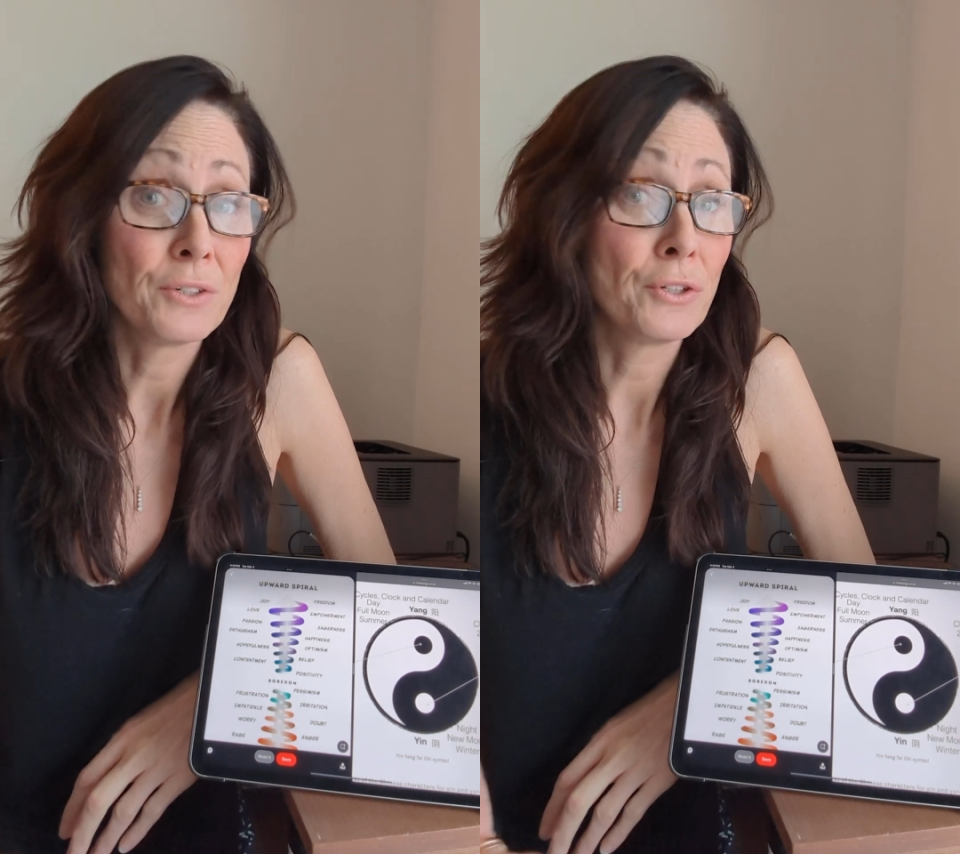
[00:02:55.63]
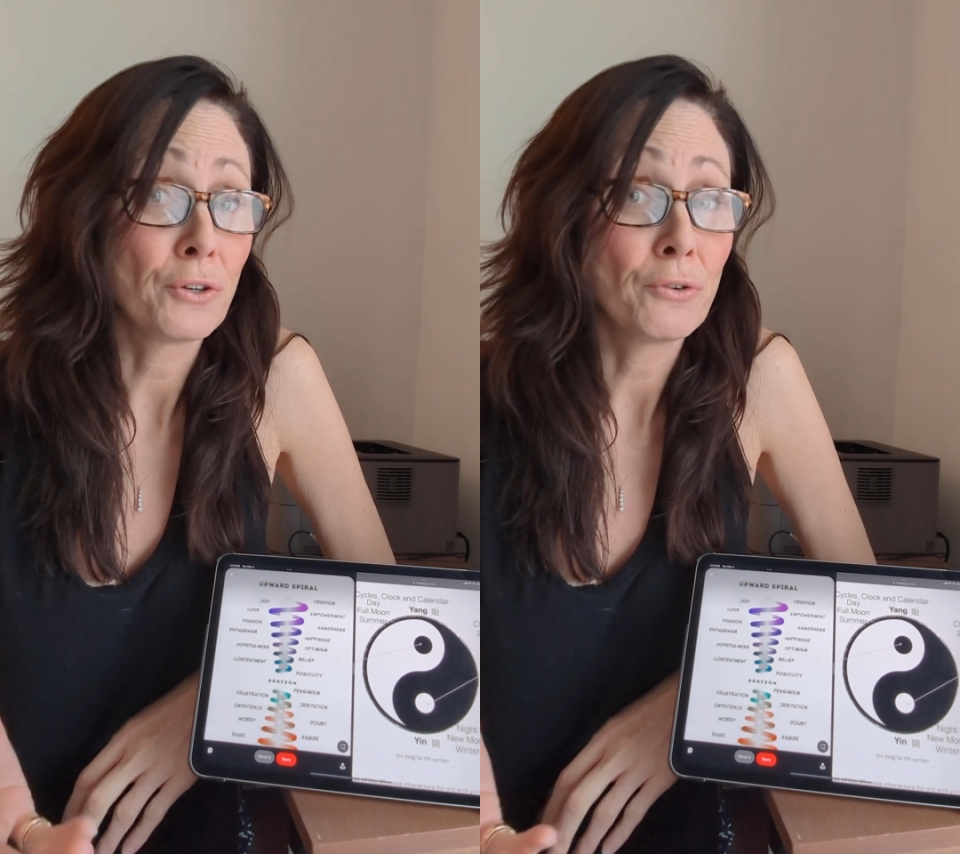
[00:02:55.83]

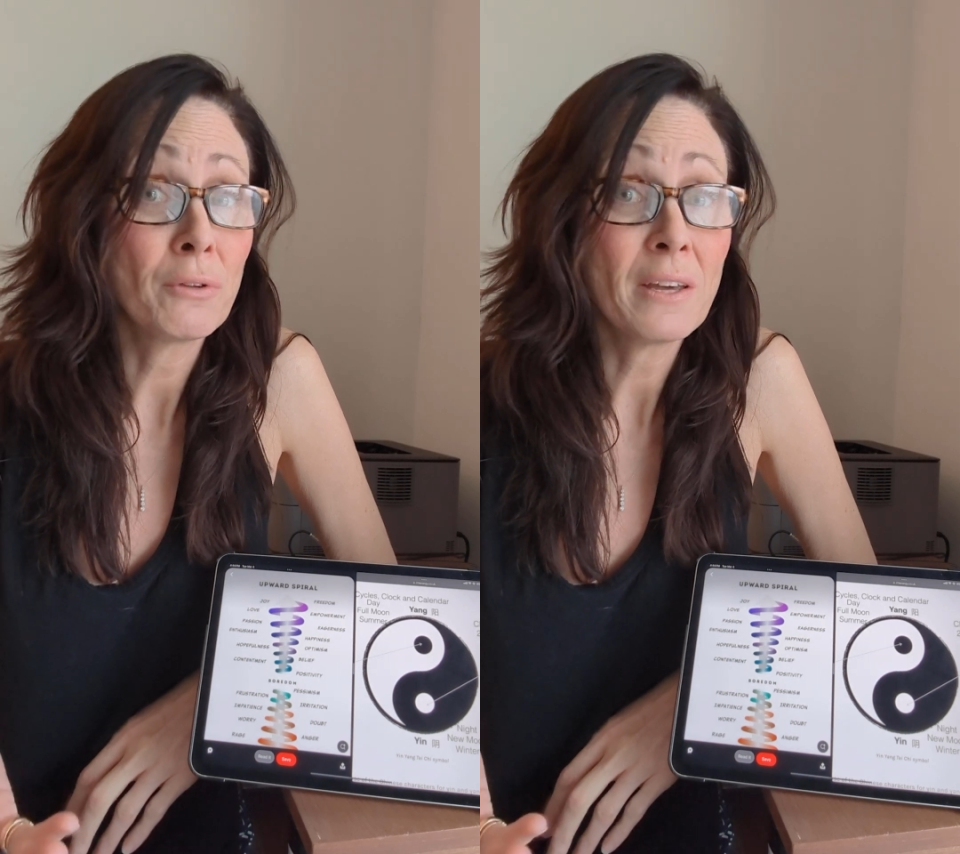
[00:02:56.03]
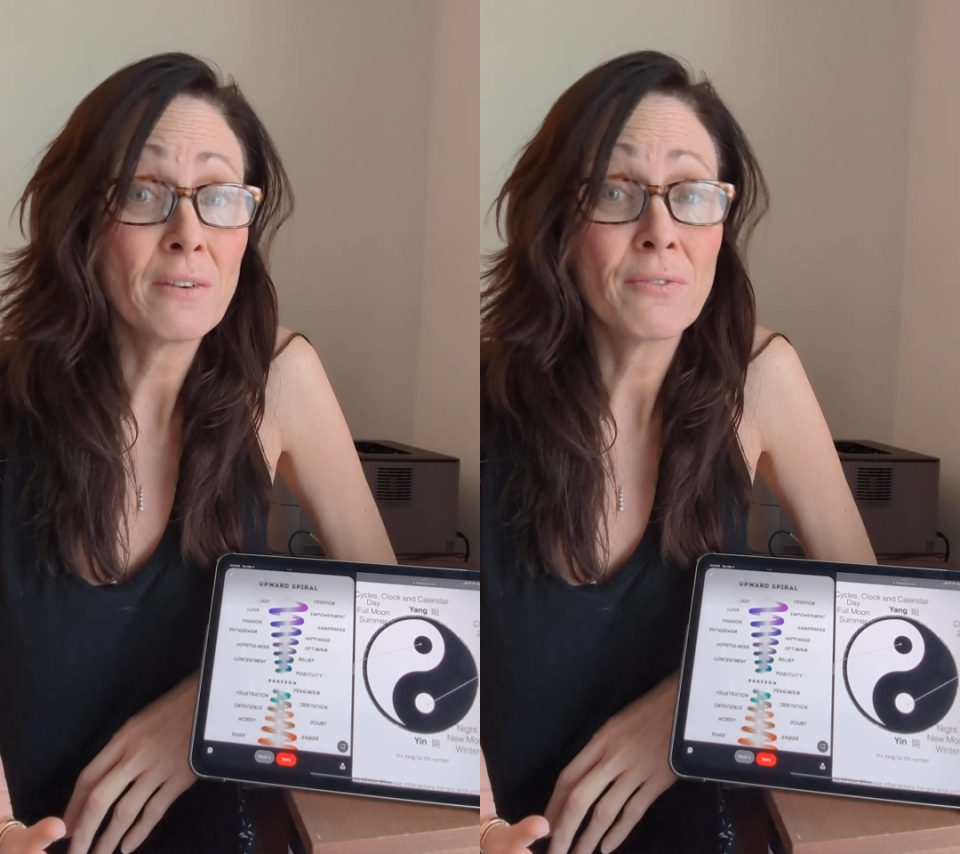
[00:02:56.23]
Do you
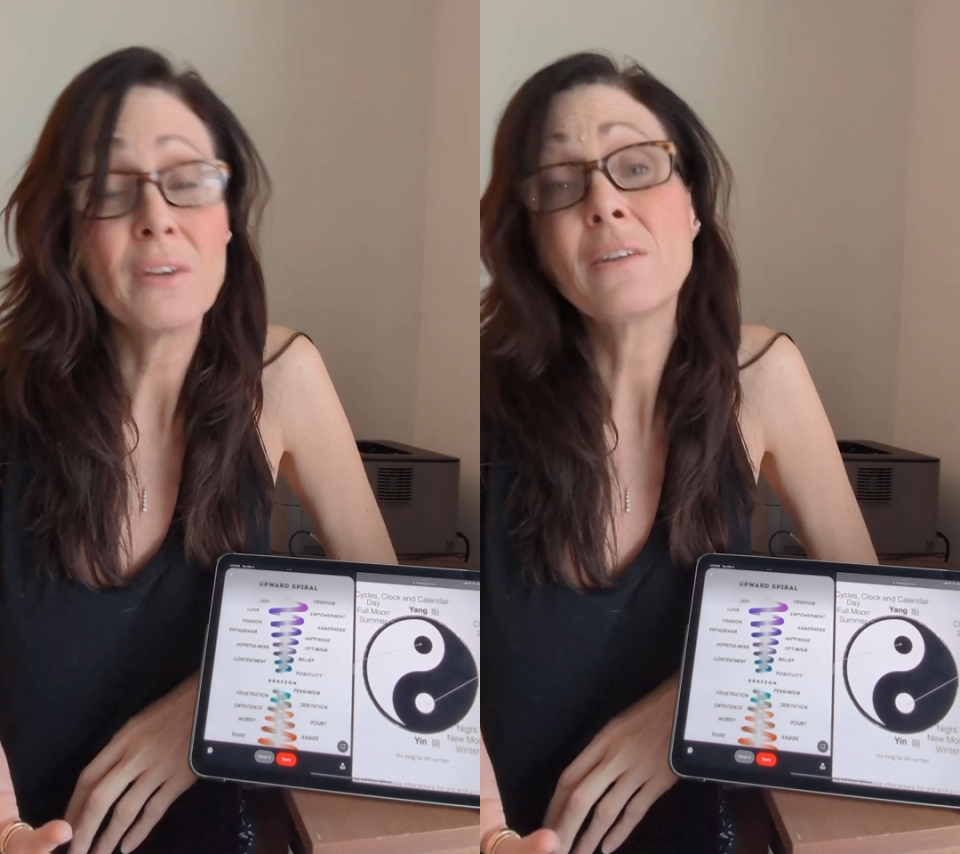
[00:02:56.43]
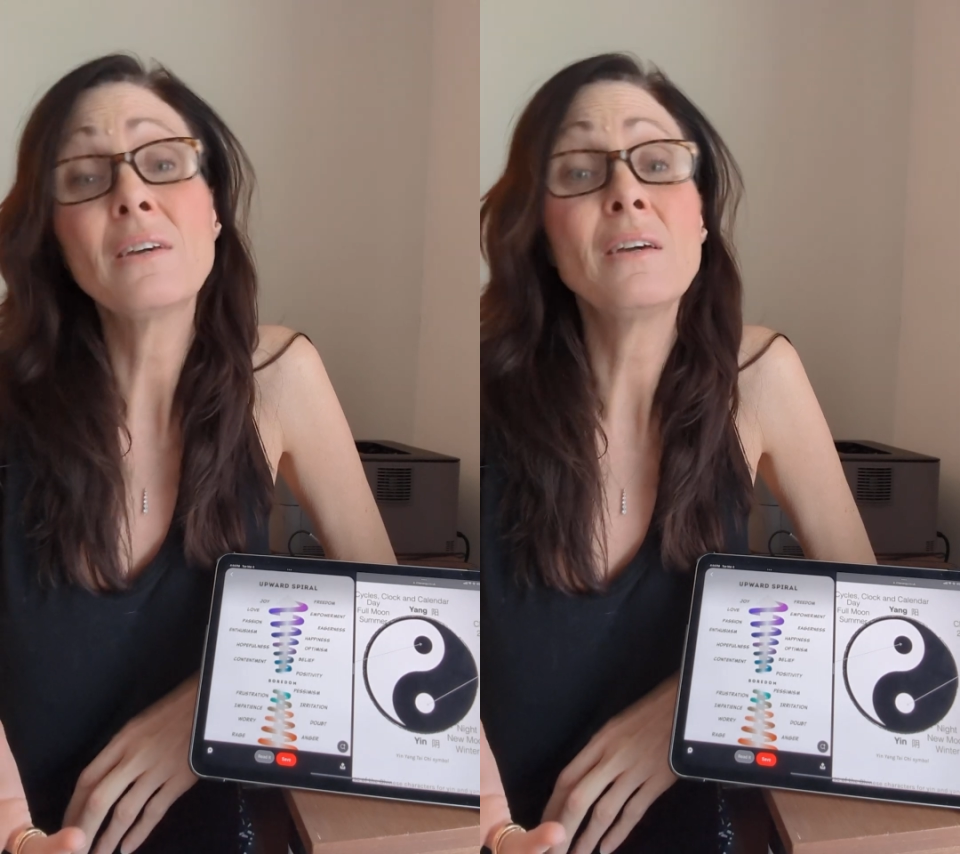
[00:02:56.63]
like
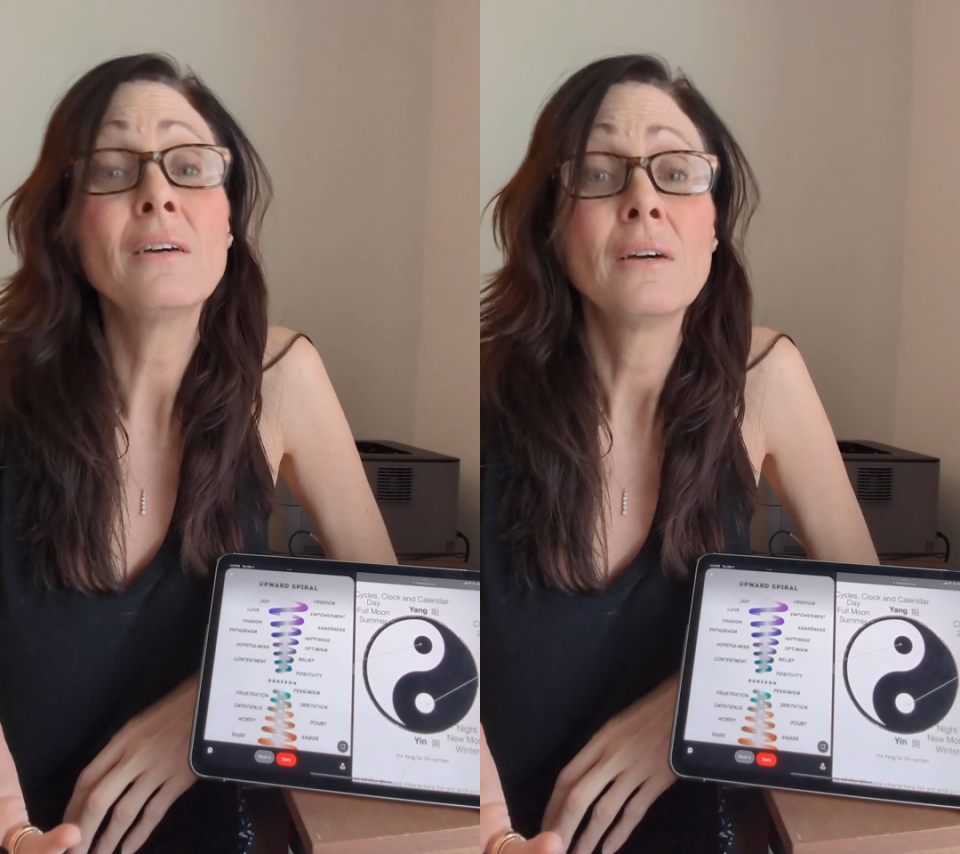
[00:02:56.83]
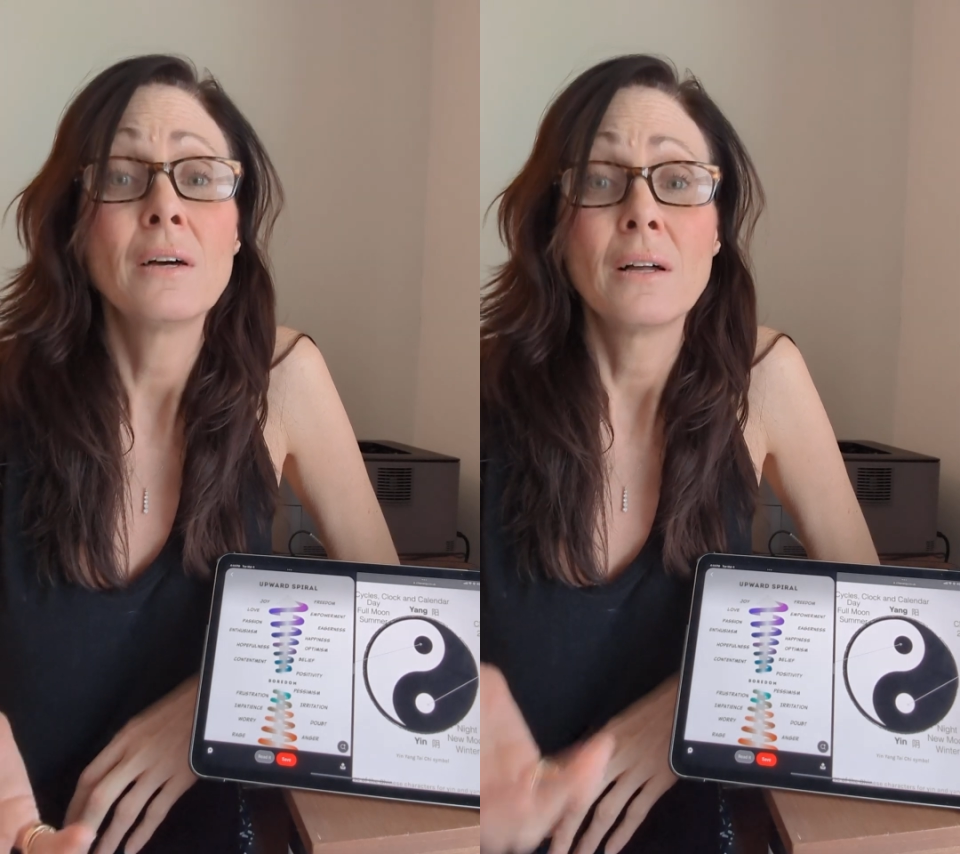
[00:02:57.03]
feeling